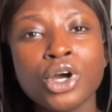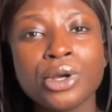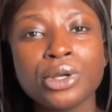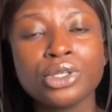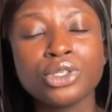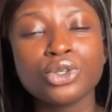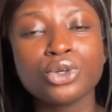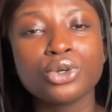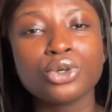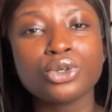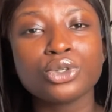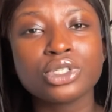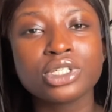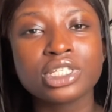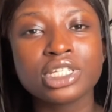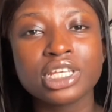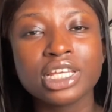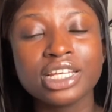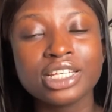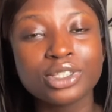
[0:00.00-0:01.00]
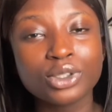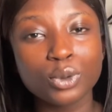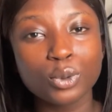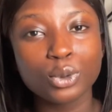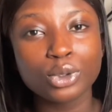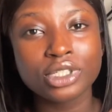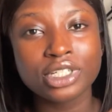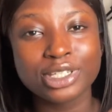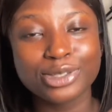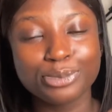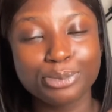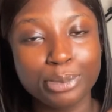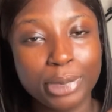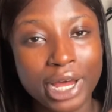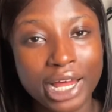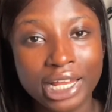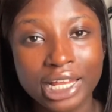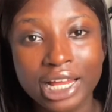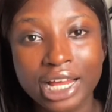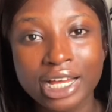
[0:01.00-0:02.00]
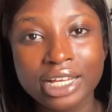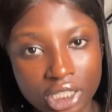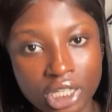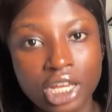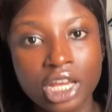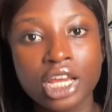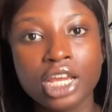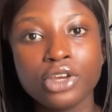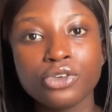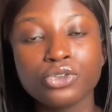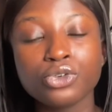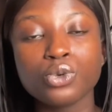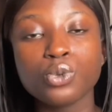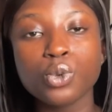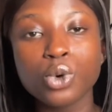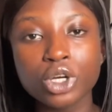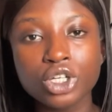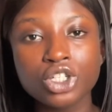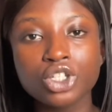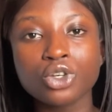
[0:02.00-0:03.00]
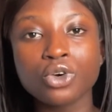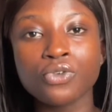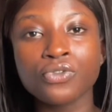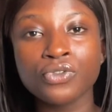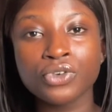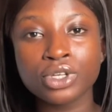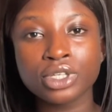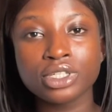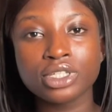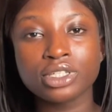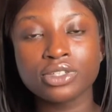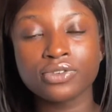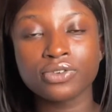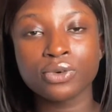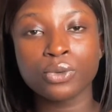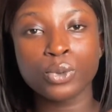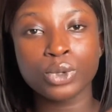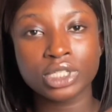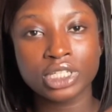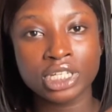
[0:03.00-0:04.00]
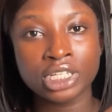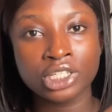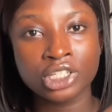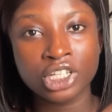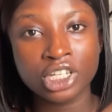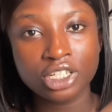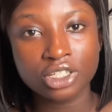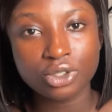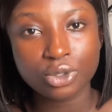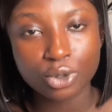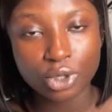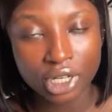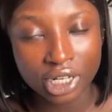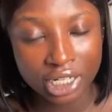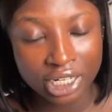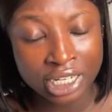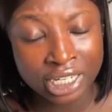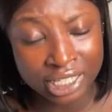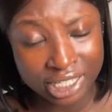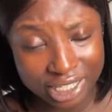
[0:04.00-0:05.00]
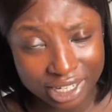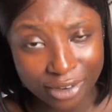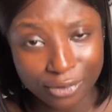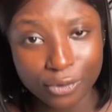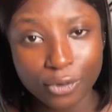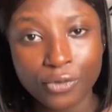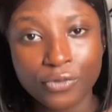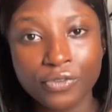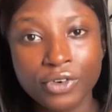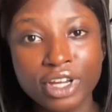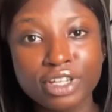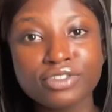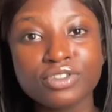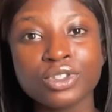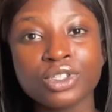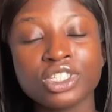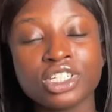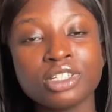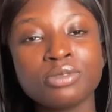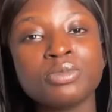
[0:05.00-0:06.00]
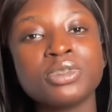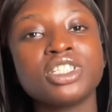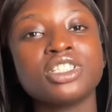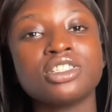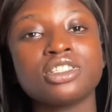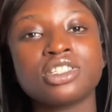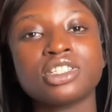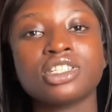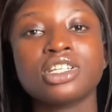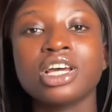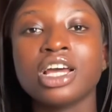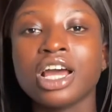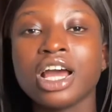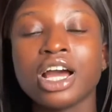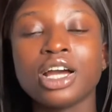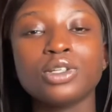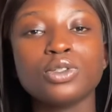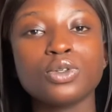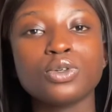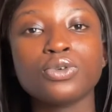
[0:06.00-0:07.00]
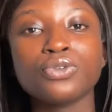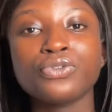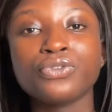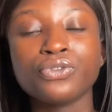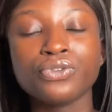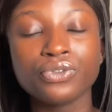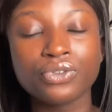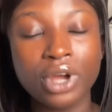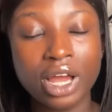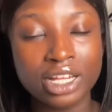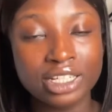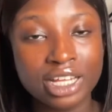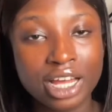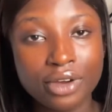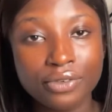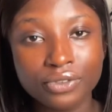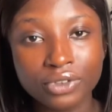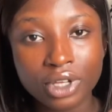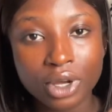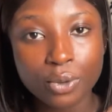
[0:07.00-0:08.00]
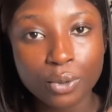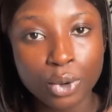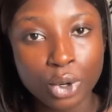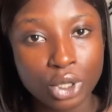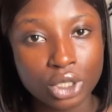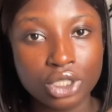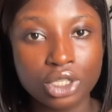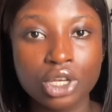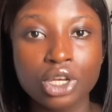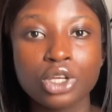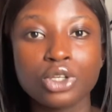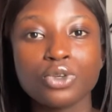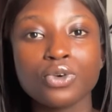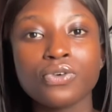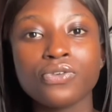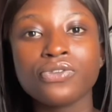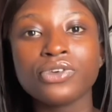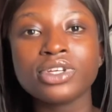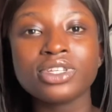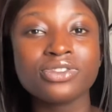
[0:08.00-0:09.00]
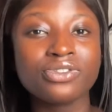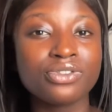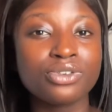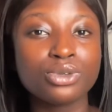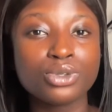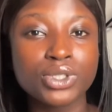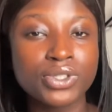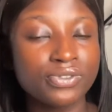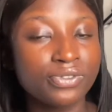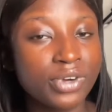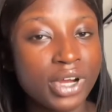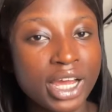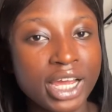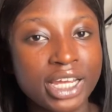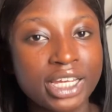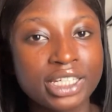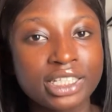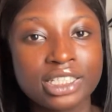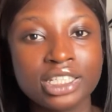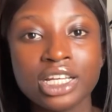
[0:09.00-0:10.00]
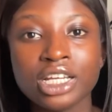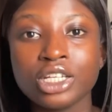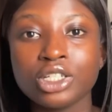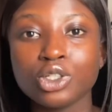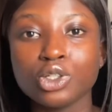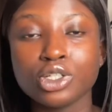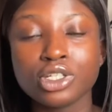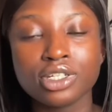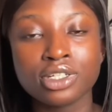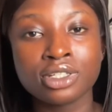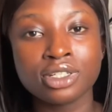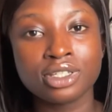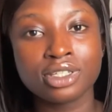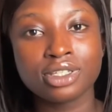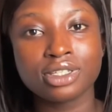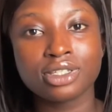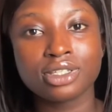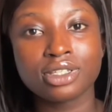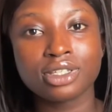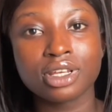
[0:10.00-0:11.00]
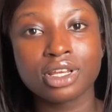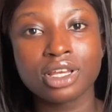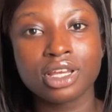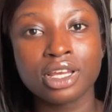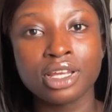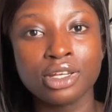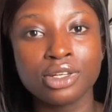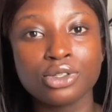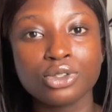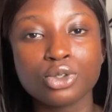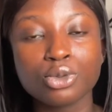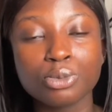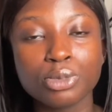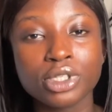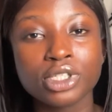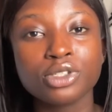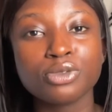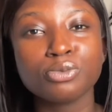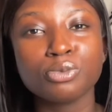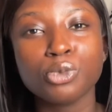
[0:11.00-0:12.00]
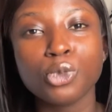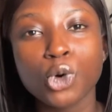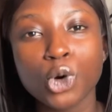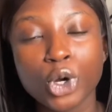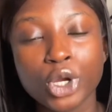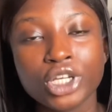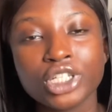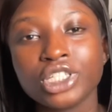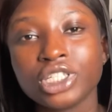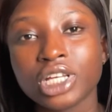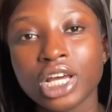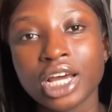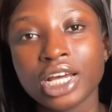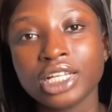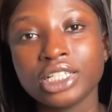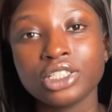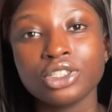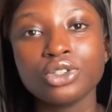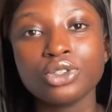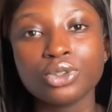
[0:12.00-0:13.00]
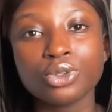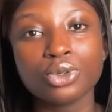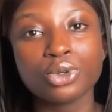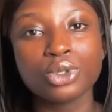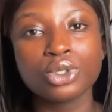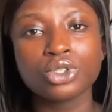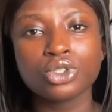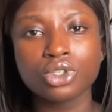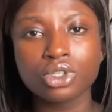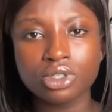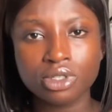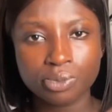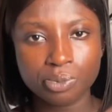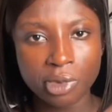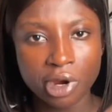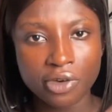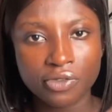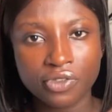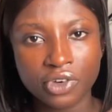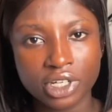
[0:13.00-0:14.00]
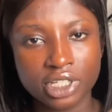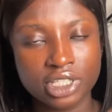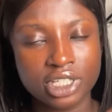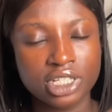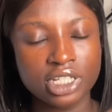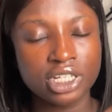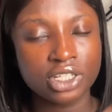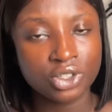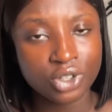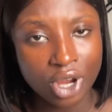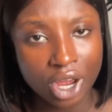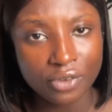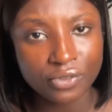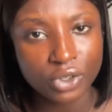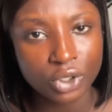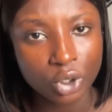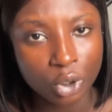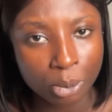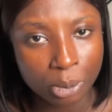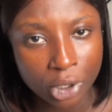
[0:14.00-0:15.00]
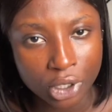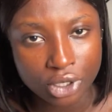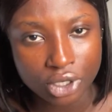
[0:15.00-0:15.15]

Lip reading: Your skin tone is balanced. If you wash your face with a gentle cleanser for 5 to 10 minutes, and afterwards your face feels fine, it's a little bit moist, and you know, it's just perfect, then you have a normal